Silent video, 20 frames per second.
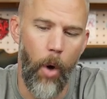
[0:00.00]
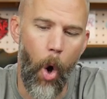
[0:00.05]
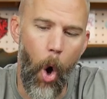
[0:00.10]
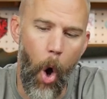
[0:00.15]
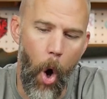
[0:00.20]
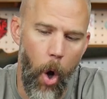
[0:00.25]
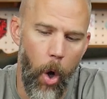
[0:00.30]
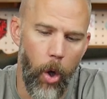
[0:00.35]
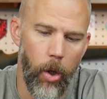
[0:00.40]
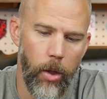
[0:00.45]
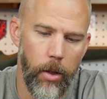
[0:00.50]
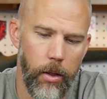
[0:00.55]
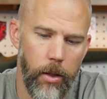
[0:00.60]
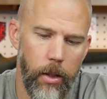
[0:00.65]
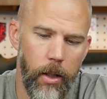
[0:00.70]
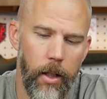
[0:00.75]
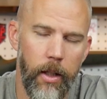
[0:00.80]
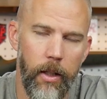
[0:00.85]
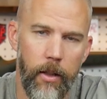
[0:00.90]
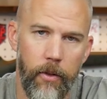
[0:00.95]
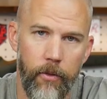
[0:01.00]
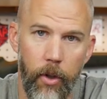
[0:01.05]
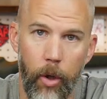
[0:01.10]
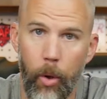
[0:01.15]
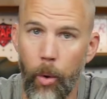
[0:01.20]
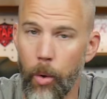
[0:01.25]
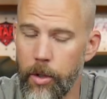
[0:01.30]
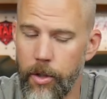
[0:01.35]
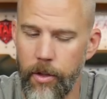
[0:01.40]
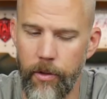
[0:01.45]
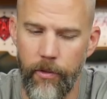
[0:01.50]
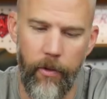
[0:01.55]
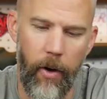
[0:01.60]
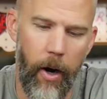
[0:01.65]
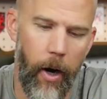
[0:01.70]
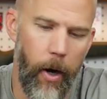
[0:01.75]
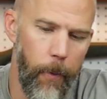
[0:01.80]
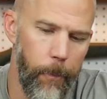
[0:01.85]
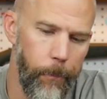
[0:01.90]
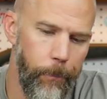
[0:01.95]
all of the courses of
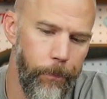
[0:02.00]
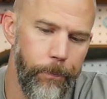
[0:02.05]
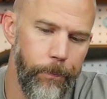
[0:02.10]
fire.